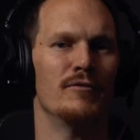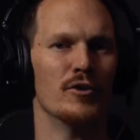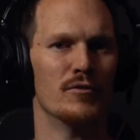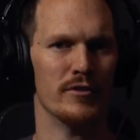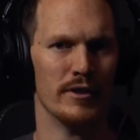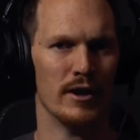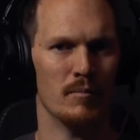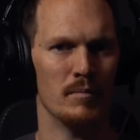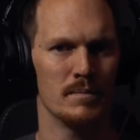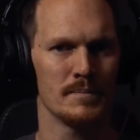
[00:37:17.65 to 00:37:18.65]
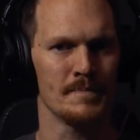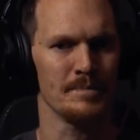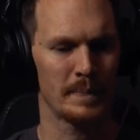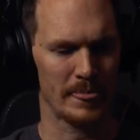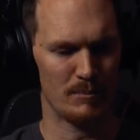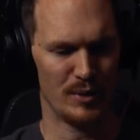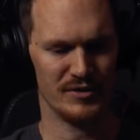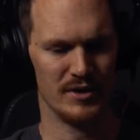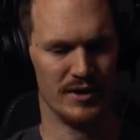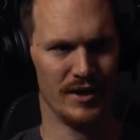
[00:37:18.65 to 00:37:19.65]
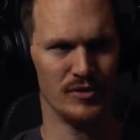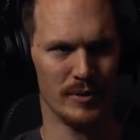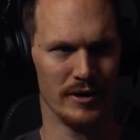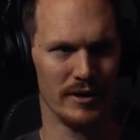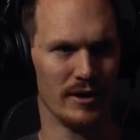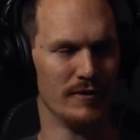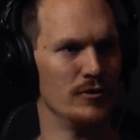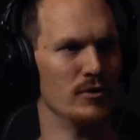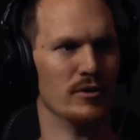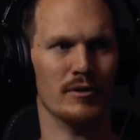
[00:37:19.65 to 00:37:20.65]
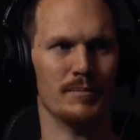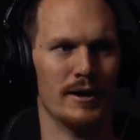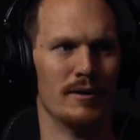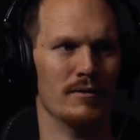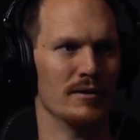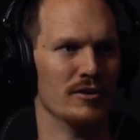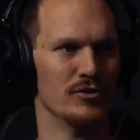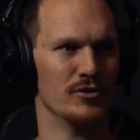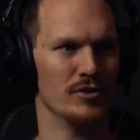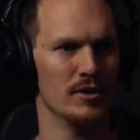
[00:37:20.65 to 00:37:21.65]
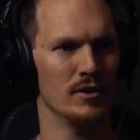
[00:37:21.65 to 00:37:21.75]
feel for them. But today's market, I feel good about because